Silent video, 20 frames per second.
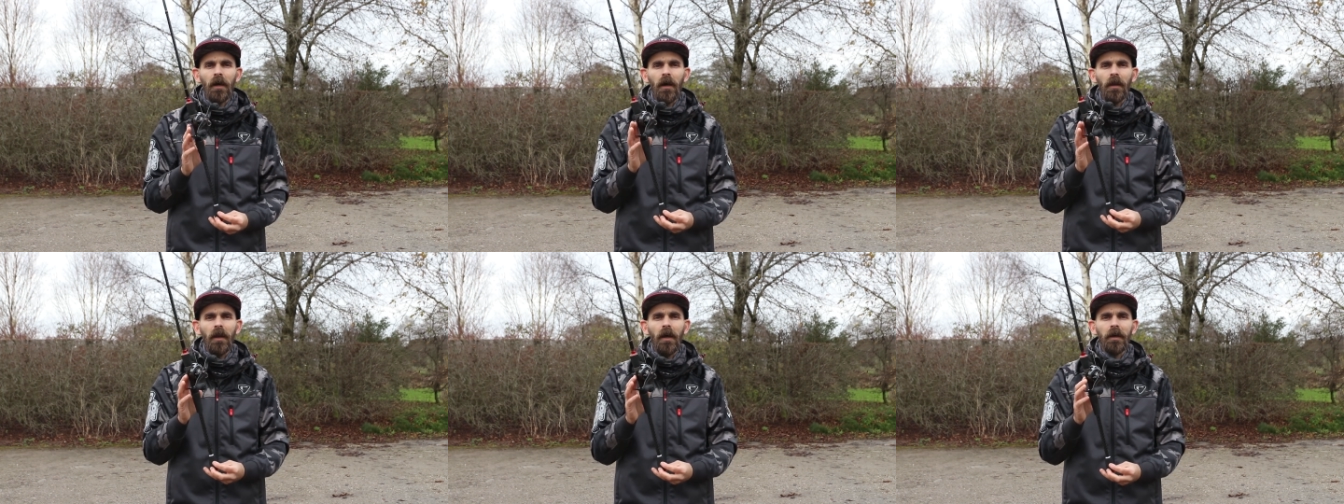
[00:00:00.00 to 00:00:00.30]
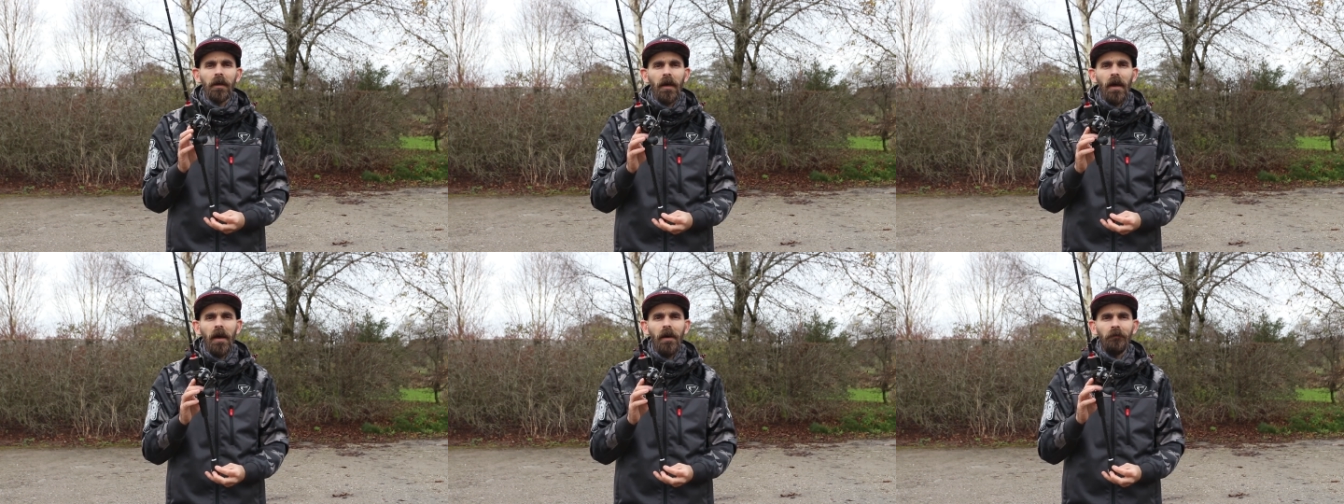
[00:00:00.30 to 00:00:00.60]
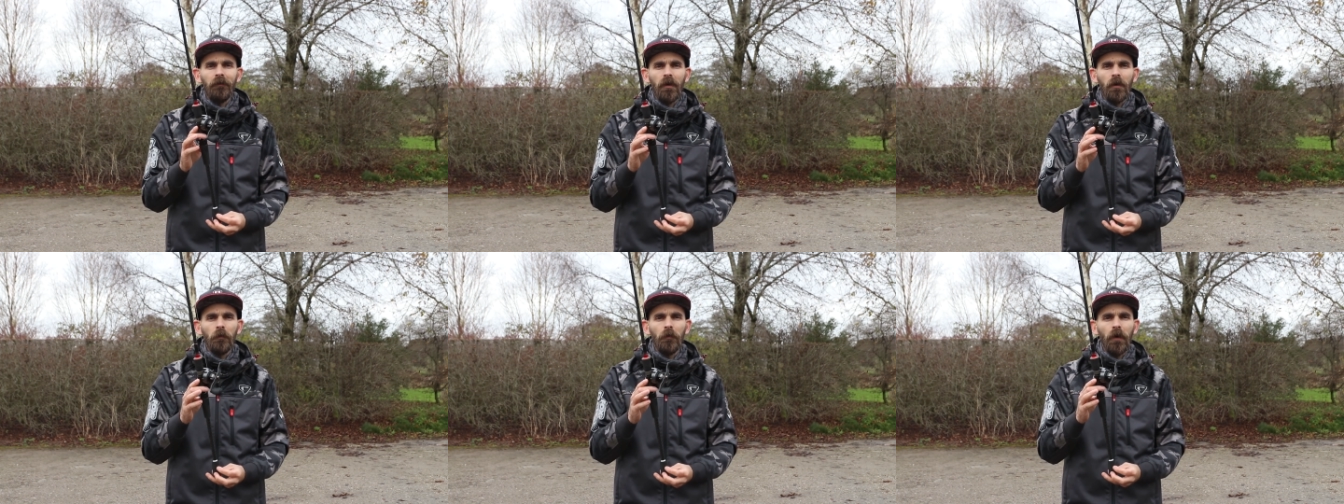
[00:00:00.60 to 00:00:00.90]
I like a
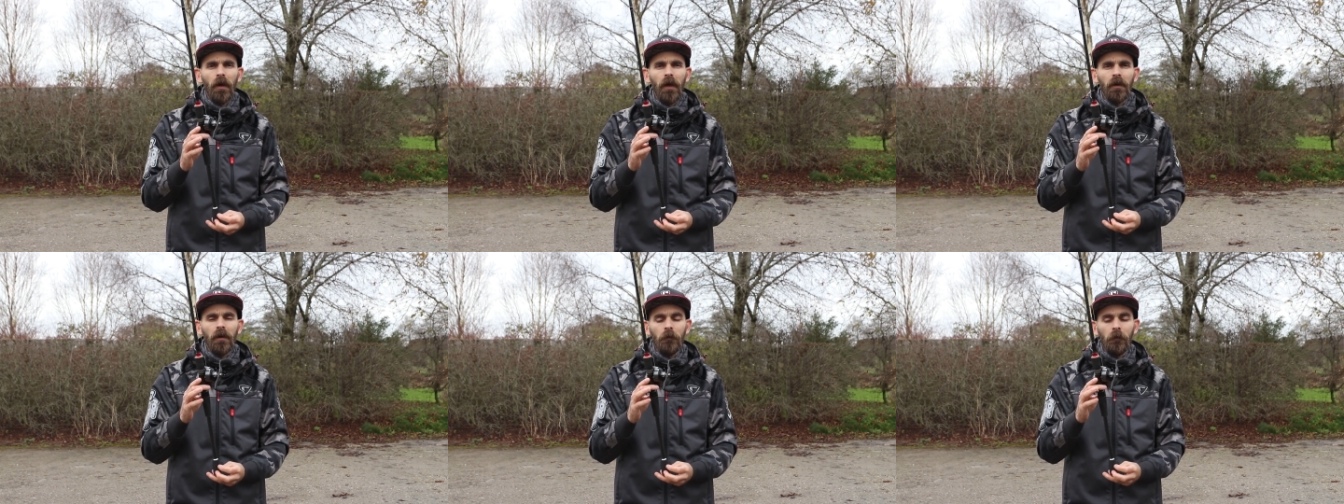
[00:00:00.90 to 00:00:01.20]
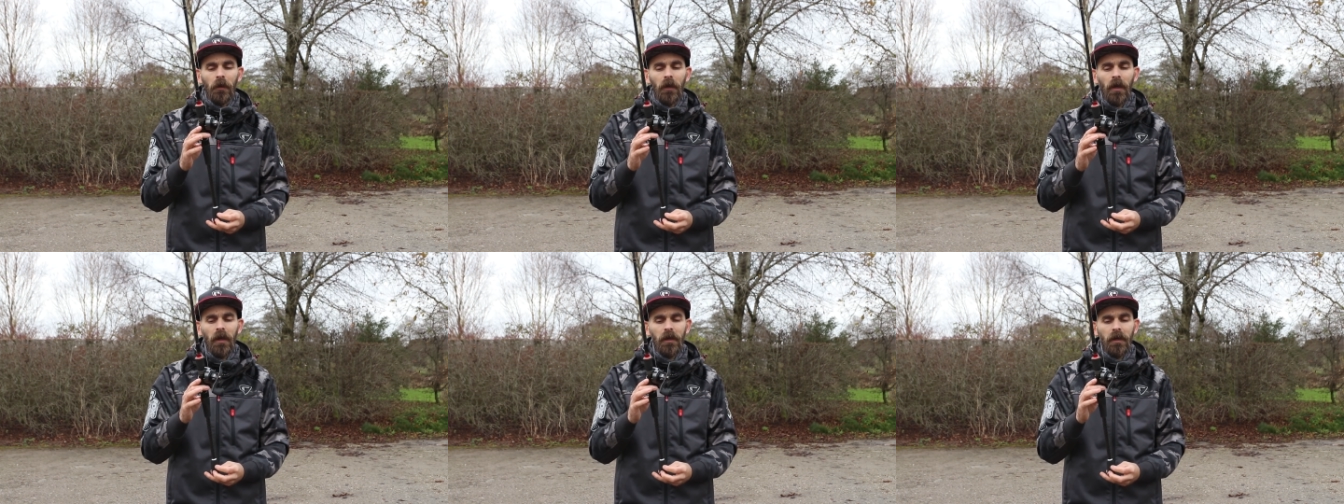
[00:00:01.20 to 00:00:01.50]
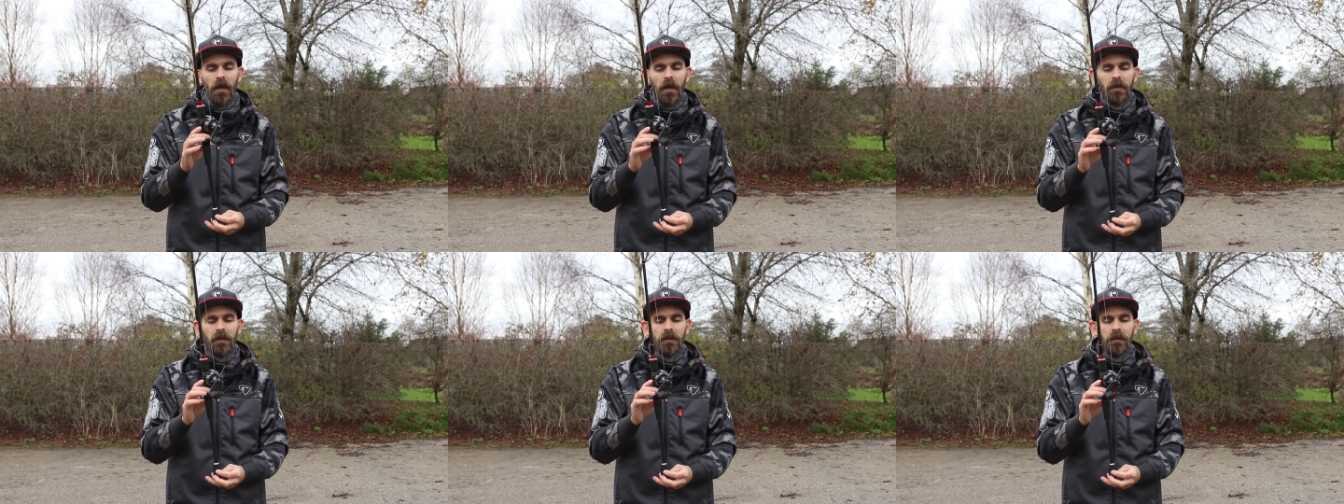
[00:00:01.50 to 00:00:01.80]
heavier braid on my light
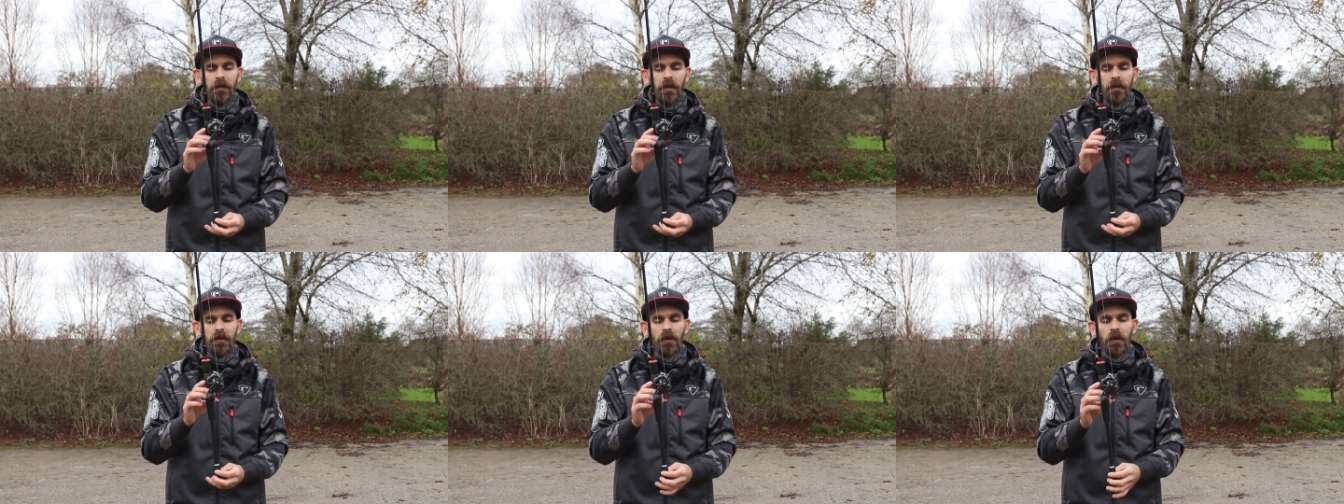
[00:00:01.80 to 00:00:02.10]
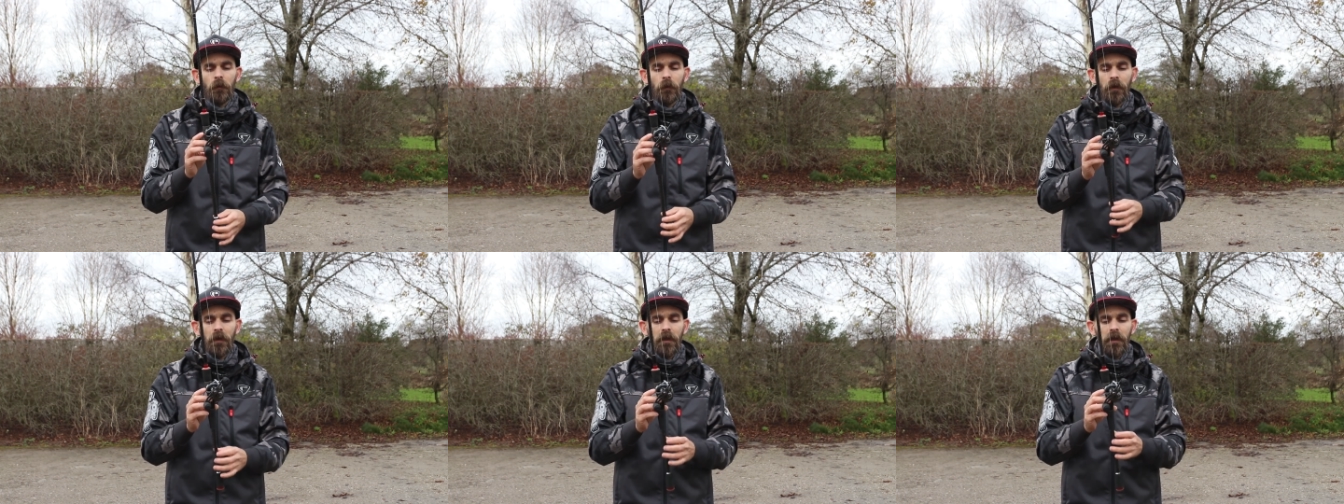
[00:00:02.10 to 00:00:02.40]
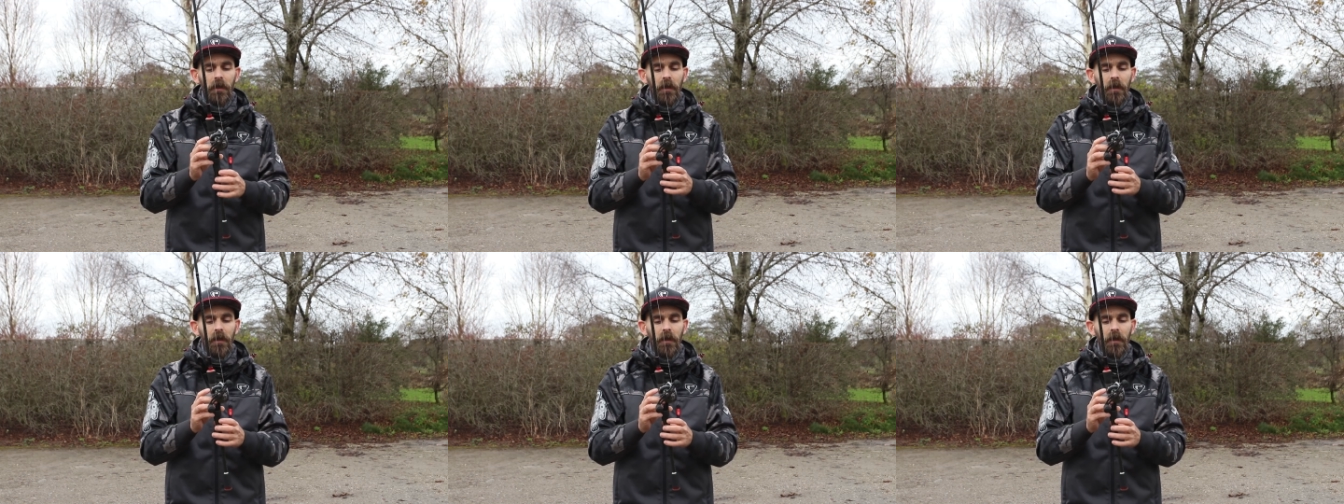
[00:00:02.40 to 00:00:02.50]
casting setup,